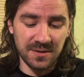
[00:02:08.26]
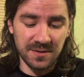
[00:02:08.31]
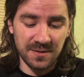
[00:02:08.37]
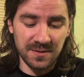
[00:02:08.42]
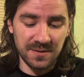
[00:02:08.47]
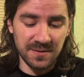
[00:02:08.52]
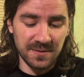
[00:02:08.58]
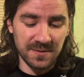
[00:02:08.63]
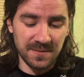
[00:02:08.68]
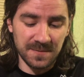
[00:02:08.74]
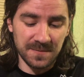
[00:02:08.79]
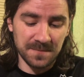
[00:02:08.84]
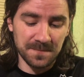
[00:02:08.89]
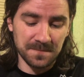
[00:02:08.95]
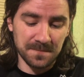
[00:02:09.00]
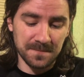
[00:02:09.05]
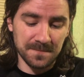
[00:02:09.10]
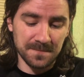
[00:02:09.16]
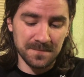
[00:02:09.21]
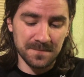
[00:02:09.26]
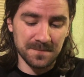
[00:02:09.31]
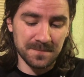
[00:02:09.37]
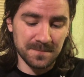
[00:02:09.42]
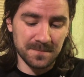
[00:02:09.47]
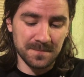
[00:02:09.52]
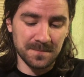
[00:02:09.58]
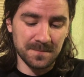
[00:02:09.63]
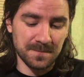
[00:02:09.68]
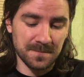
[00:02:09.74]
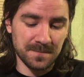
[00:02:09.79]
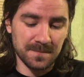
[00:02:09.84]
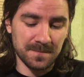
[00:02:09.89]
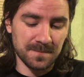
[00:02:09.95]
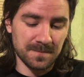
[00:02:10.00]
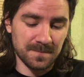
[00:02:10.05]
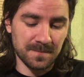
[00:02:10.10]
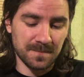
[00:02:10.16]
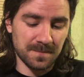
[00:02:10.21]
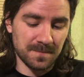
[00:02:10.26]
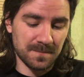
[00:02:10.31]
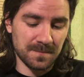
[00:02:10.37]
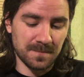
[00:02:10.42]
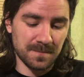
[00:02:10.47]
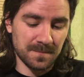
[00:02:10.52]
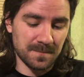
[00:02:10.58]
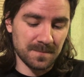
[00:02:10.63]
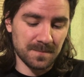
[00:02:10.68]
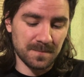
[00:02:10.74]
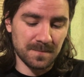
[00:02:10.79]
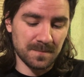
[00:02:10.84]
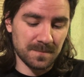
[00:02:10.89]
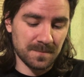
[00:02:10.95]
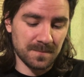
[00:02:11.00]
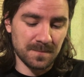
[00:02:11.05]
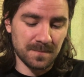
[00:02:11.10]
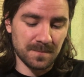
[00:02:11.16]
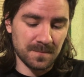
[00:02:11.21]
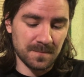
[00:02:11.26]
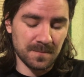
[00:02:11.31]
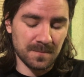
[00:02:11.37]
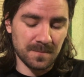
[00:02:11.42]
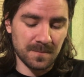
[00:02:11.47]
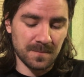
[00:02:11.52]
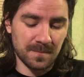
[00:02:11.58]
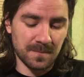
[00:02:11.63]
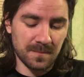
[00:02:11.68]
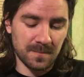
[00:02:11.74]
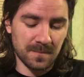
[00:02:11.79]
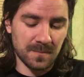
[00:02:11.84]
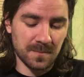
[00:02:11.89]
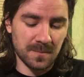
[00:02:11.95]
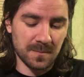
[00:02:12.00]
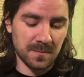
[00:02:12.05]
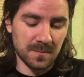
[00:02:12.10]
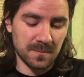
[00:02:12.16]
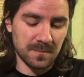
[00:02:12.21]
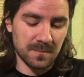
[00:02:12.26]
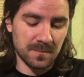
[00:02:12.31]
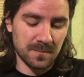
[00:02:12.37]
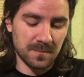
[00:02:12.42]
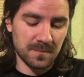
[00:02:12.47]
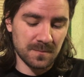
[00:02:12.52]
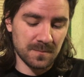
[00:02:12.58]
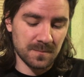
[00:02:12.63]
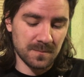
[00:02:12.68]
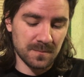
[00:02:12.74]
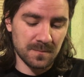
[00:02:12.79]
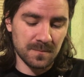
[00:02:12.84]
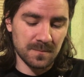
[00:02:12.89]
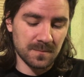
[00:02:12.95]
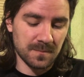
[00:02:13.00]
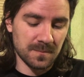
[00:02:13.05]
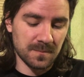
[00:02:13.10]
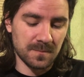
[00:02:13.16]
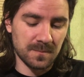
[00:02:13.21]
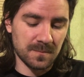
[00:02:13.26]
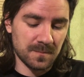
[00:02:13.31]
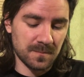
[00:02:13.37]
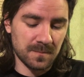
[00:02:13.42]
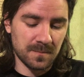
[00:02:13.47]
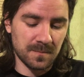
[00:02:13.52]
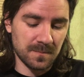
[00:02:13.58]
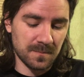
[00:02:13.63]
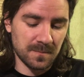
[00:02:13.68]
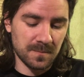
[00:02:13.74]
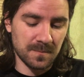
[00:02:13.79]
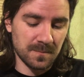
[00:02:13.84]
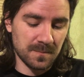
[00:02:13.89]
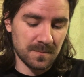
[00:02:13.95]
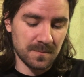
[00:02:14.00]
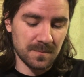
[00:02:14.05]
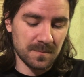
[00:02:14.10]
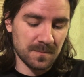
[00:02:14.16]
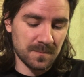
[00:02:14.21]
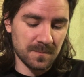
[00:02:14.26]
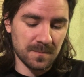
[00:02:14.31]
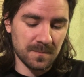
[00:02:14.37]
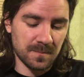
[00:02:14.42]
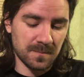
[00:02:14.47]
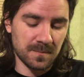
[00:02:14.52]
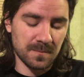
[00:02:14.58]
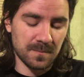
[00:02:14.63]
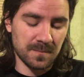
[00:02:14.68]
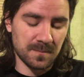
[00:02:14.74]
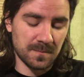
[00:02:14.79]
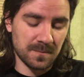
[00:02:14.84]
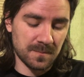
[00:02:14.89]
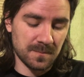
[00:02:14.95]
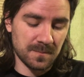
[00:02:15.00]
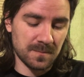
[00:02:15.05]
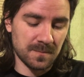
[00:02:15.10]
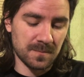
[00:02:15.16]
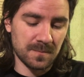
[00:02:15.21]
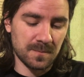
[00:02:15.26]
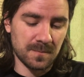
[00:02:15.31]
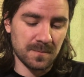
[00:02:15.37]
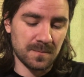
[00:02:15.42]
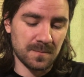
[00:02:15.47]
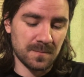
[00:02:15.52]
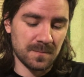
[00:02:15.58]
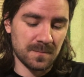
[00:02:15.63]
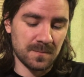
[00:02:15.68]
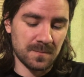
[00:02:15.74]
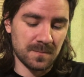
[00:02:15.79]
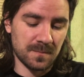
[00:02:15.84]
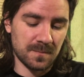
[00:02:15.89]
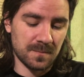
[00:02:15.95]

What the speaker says: [no speech]